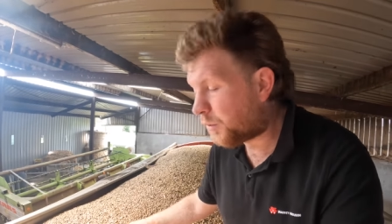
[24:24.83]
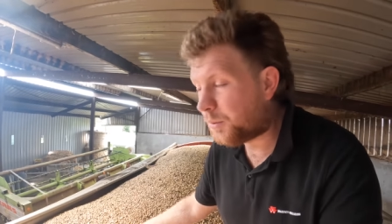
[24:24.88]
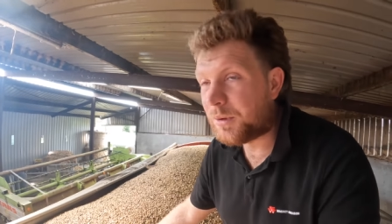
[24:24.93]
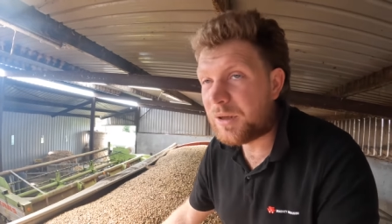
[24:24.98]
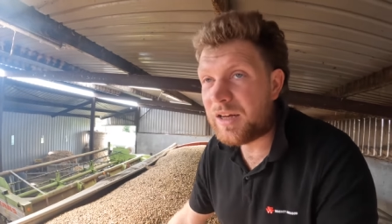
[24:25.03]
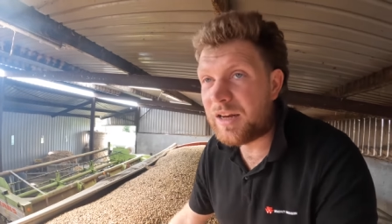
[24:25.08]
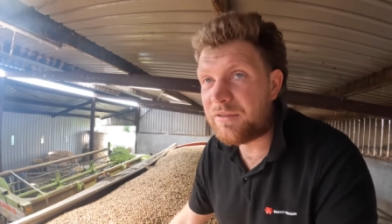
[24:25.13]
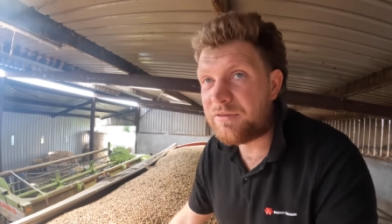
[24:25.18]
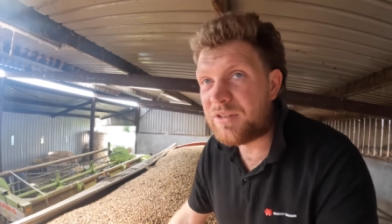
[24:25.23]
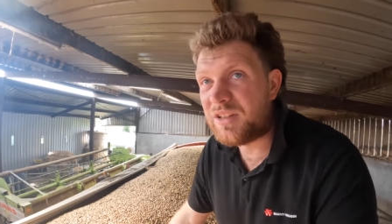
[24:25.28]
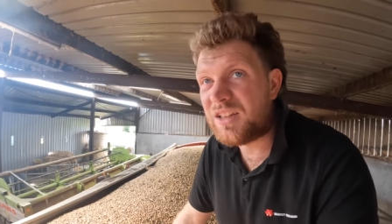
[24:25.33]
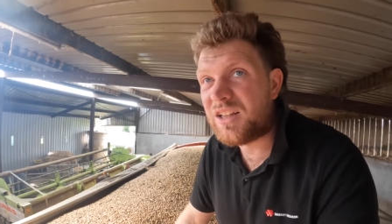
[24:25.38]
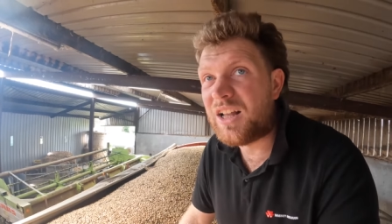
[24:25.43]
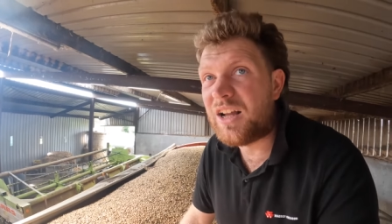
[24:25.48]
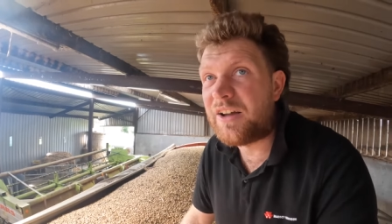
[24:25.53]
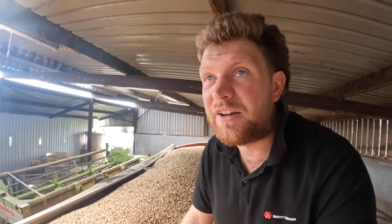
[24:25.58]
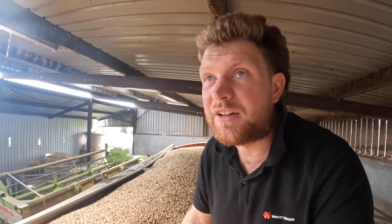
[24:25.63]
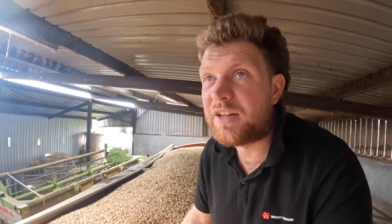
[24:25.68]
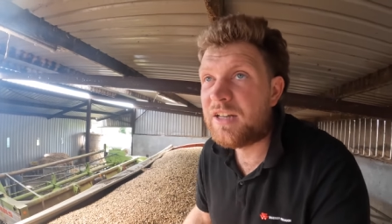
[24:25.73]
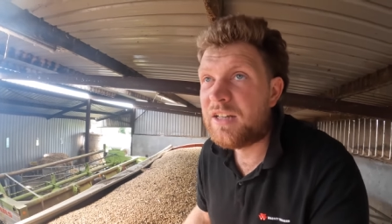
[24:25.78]
from 11
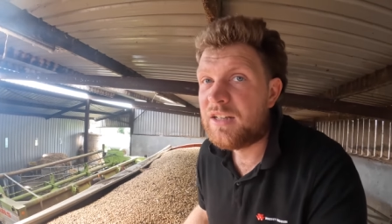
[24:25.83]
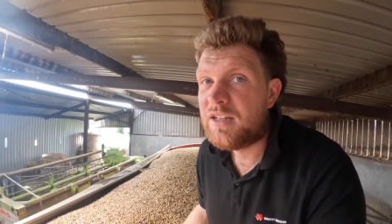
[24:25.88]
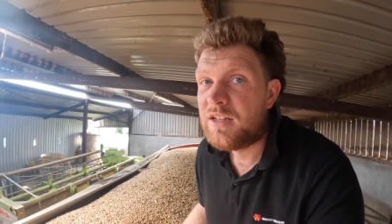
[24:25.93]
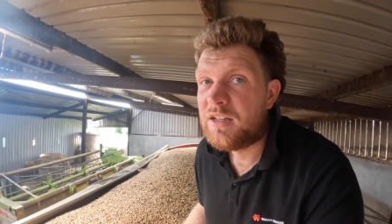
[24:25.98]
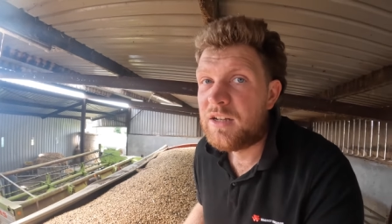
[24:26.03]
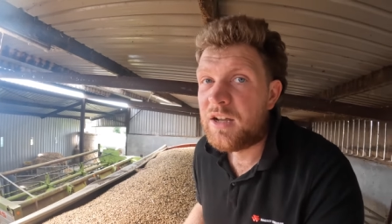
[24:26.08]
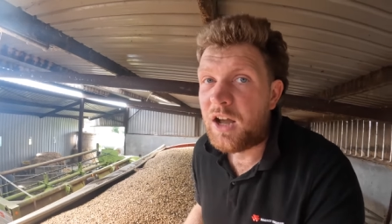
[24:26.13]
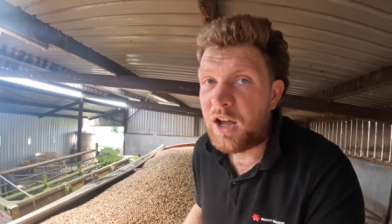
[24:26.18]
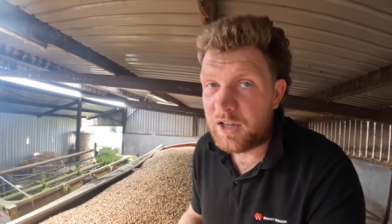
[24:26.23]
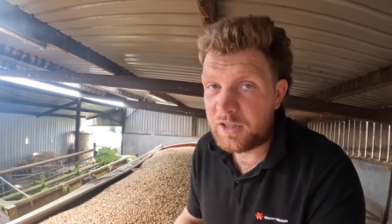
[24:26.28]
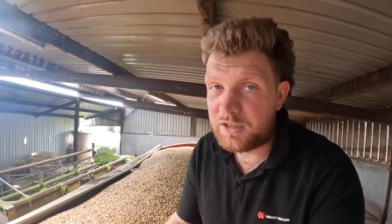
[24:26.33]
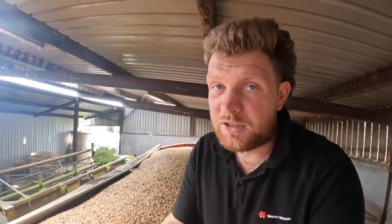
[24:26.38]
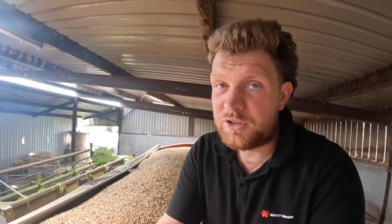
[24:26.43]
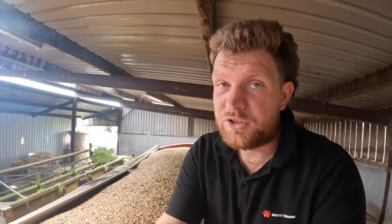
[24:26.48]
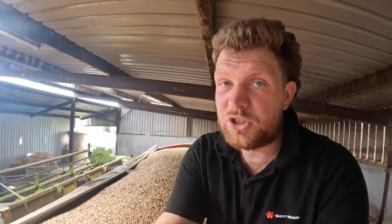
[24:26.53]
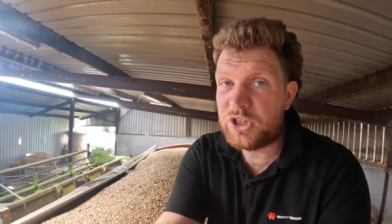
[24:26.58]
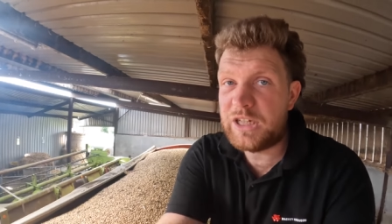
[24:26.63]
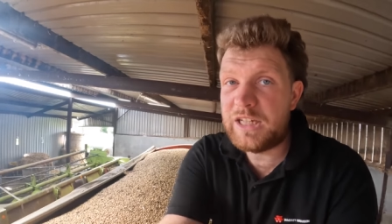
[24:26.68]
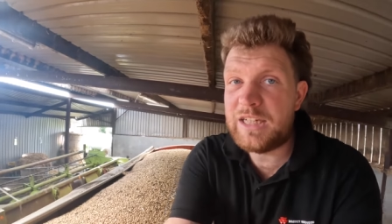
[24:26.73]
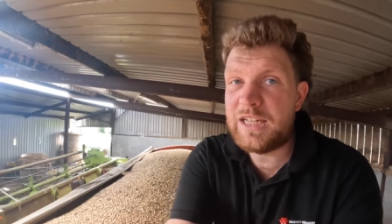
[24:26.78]
o'clock on the
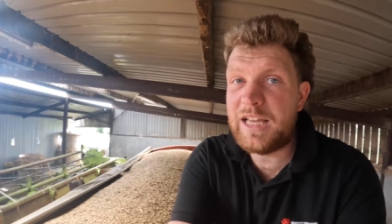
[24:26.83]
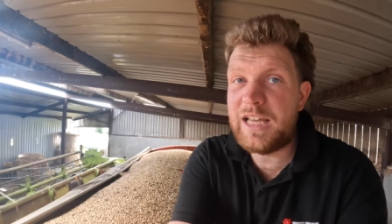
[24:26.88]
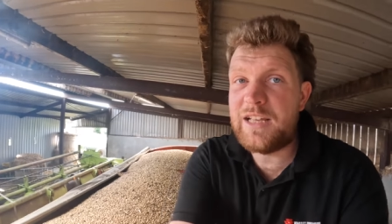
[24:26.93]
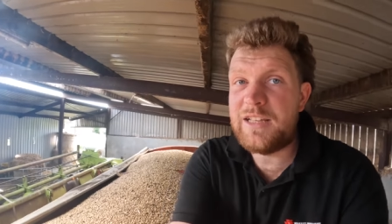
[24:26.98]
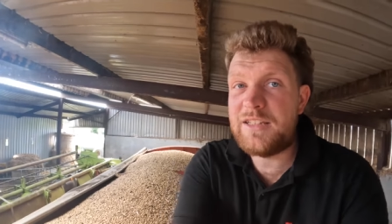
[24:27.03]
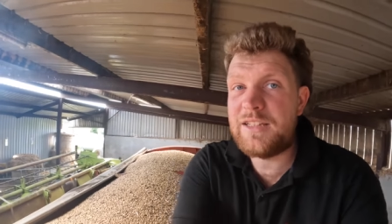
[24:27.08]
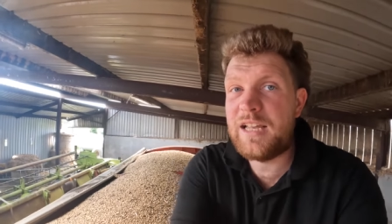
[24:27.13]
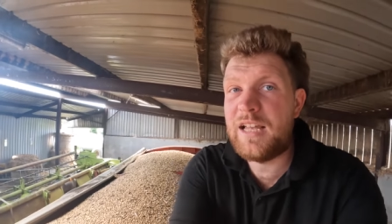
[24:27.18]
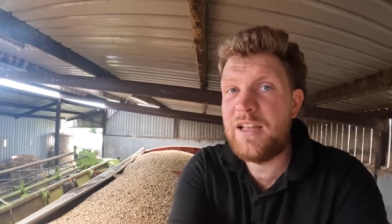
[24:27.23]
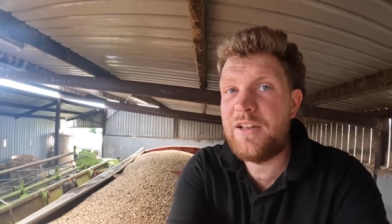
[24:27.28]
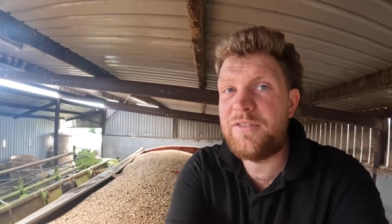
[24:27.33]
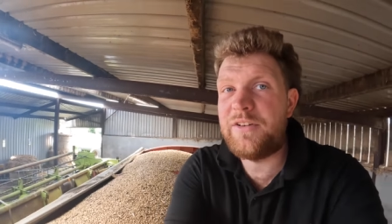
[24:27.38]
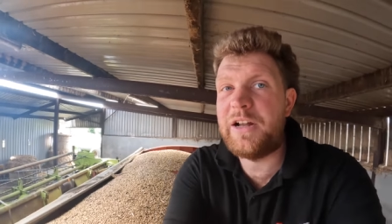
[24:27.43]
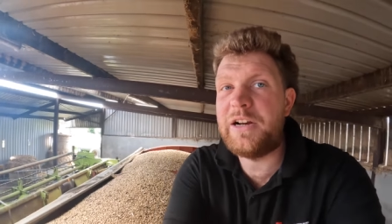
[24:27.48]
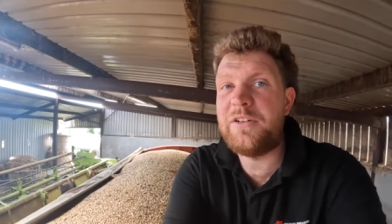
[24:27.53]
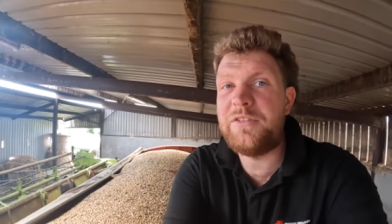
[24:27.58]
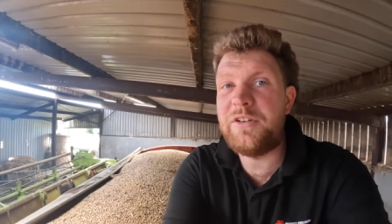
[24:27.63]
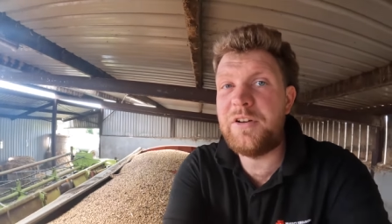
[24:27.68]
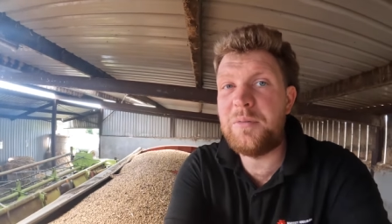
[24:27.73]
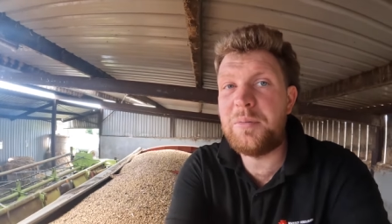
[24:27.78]
three days.
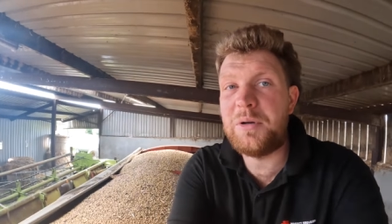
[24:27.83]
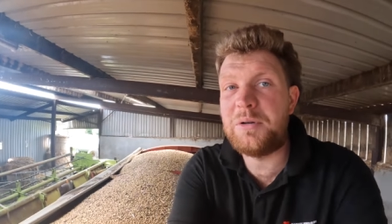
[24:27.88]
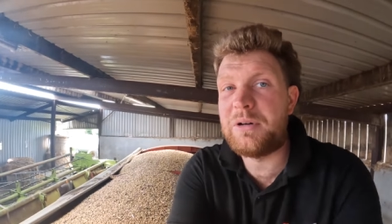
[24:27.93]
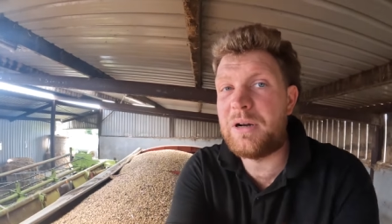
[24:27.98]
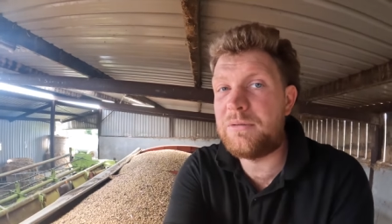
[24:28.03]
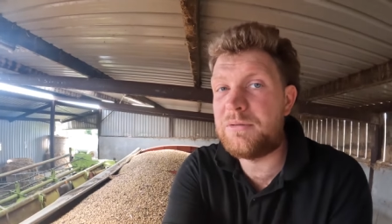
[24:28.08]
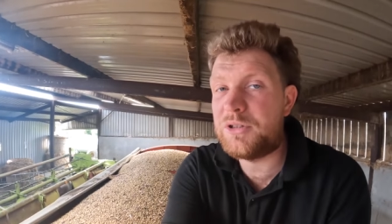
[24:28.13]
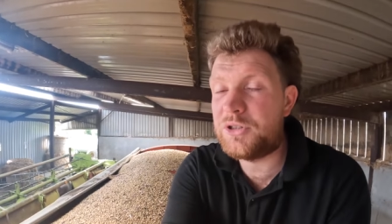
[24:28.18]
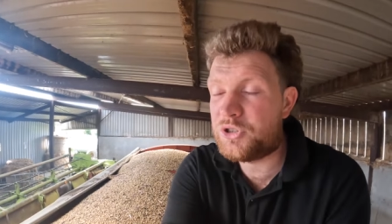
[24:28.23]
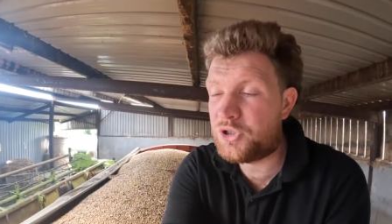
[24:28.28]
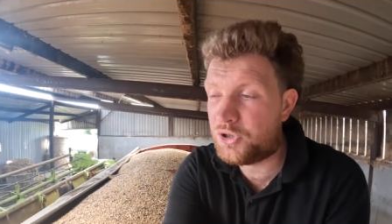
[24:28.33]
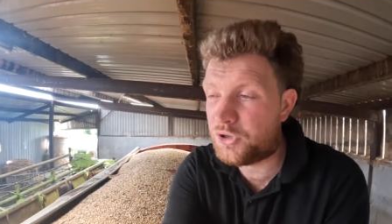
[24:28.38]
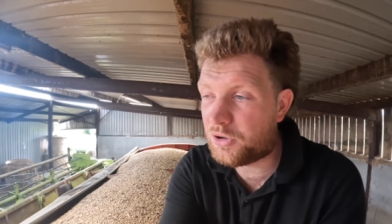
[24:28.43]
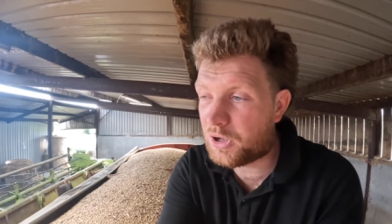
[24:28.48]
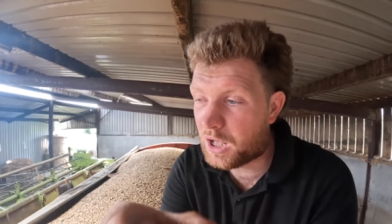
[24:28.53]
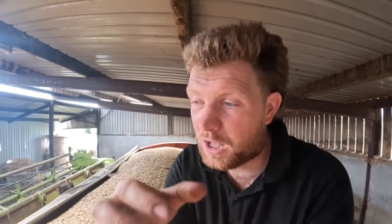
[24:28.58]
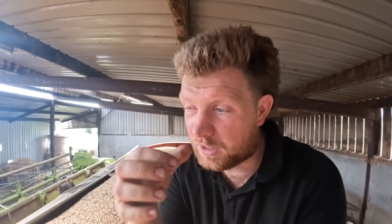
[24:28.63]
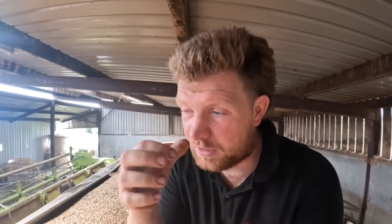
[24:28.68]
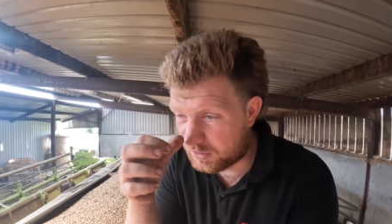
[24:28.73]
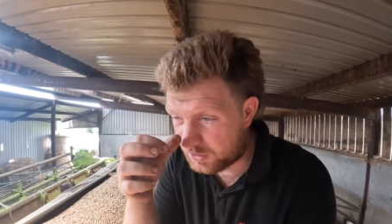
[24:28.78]
Father Phil will be around the
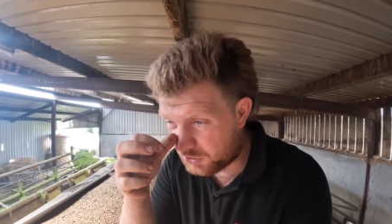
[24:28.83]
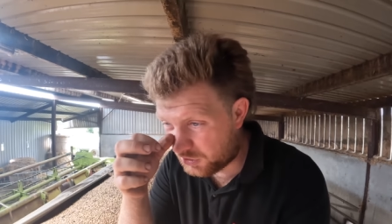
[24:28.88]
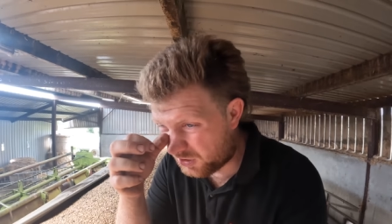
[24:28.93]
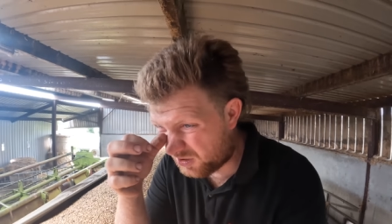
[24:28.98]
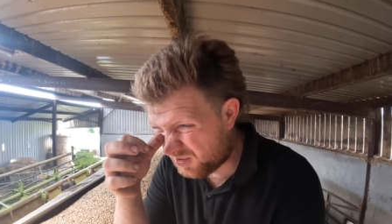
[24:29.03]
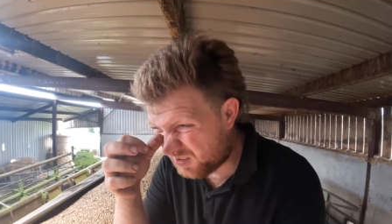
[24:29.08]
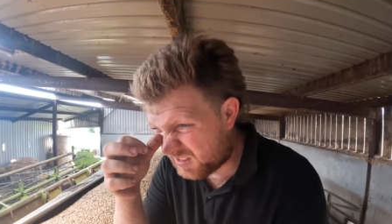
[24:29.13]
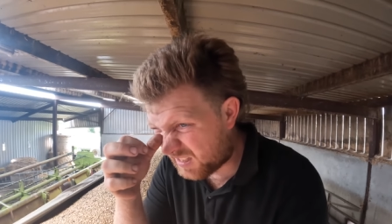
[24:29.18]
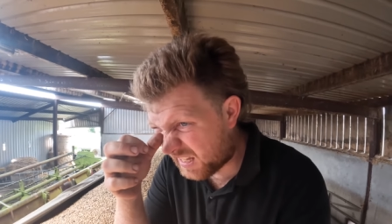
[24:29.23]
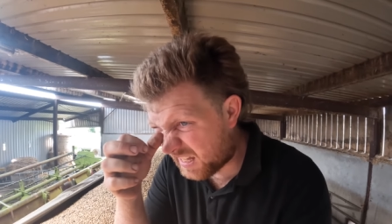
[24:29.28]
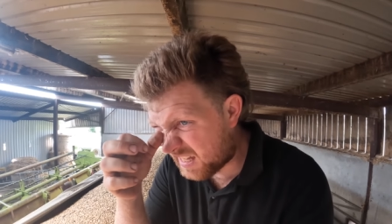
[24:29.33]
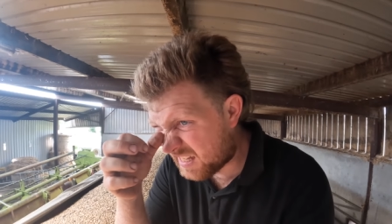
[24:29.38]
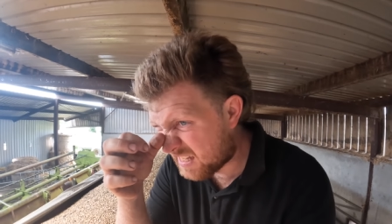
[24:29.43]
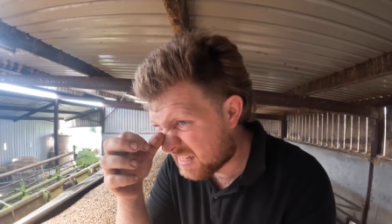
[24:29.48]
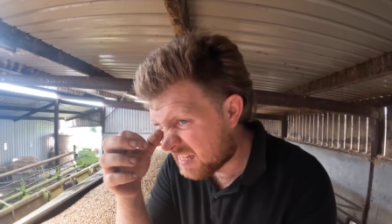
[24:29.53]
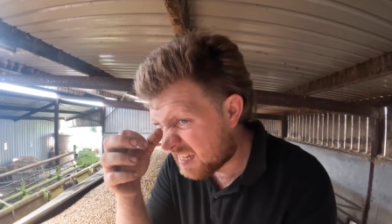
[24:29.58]
show on Tuesday.